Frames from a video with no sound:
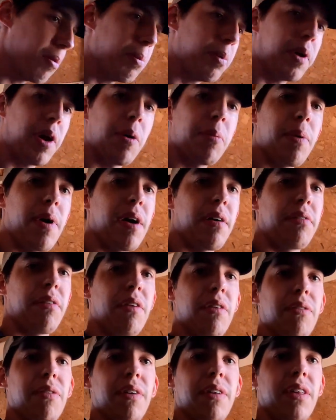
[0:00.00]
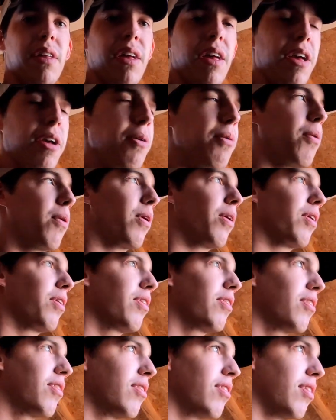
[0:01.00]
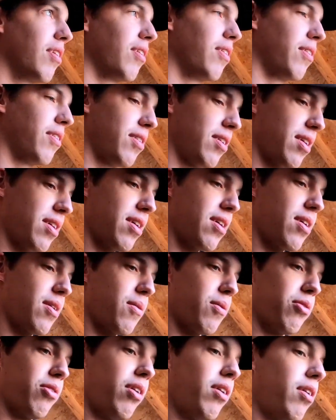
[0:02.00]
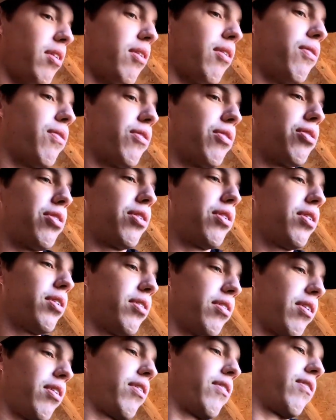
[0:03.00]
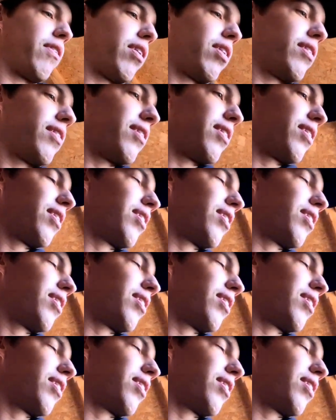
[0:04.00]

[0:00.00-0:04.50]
People kept asking if like the heat works, so which I didn't know for sure because I didn't run it